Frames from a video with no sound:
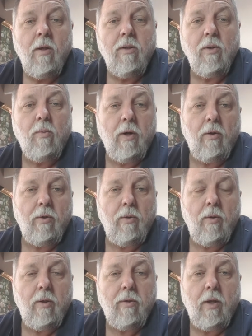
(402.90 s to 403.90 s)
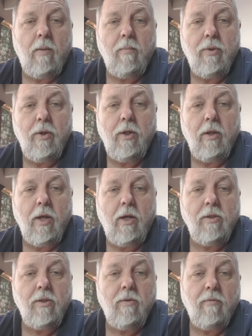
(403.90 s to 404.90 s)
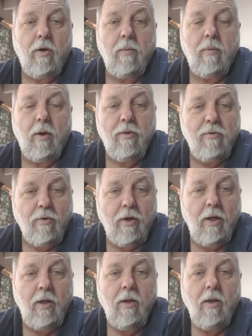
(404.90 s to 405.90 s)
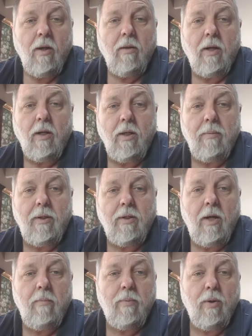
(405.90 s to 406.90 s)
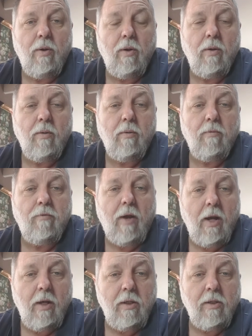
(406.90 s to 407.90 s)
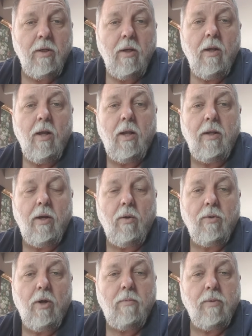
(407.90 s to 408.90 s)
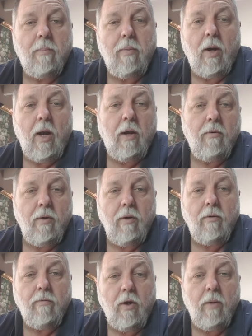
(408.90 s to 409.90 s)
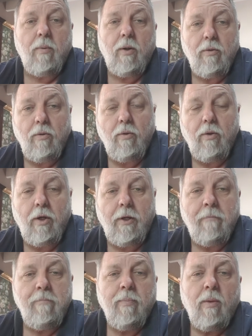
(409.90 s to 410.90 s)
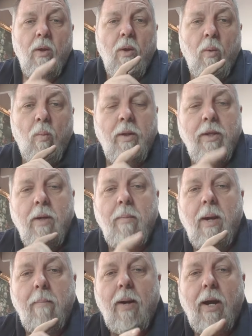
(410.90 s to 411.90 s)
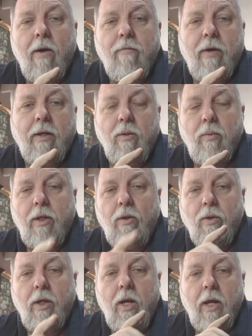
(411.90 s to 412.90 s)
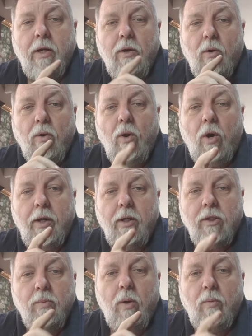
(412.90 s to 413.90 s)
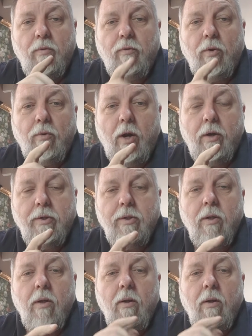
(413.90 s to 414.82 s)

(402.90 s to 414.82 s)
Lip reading: so what I'll do with 30 of those is divided by 3. That'll give me 10 per phase, and then I'll times that by 100 and divide it by 230. One thing about power factor when you're looking at it on lighting as well with fluoros,